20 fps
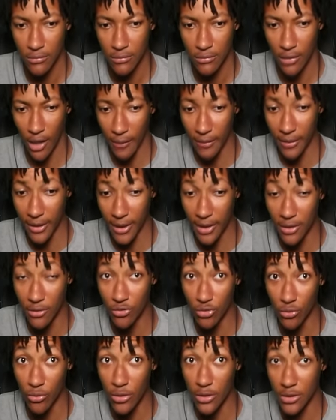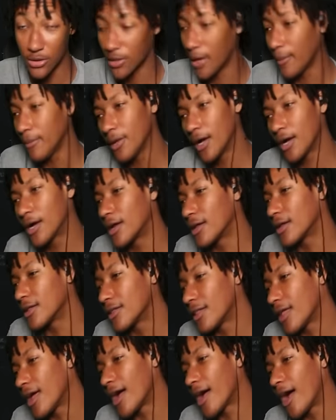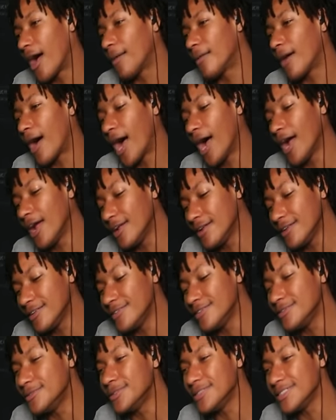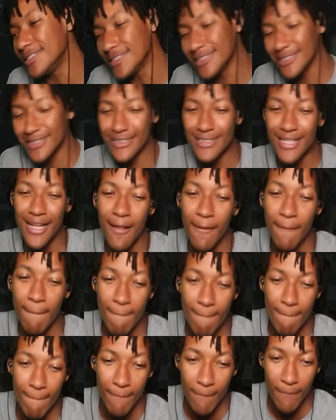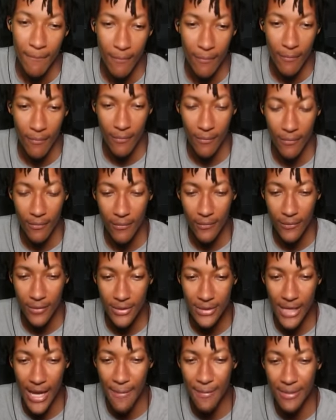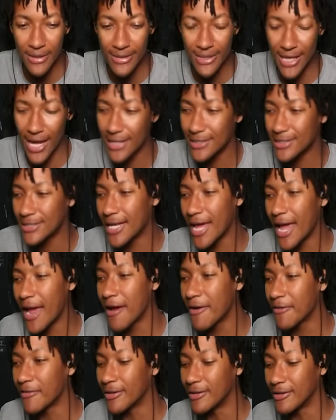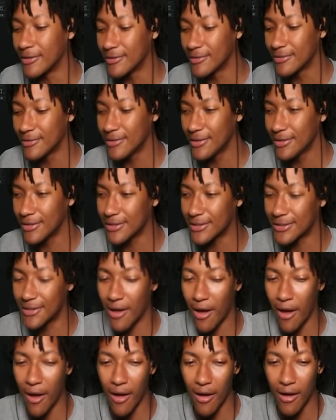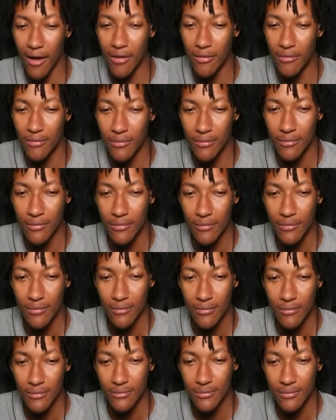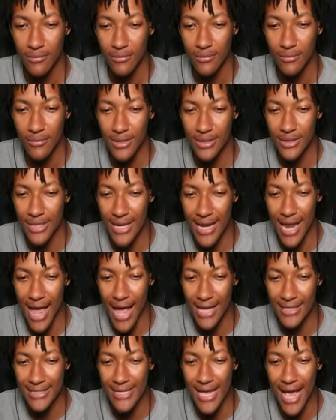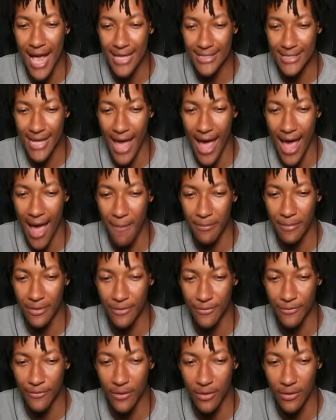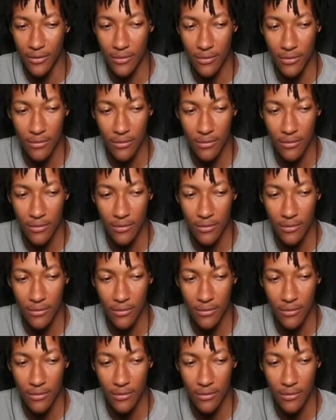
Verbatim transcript: I'm getting through this. I'm not gonna lie. This game is not scary. This is calm. It's a nasty ass atmosphere.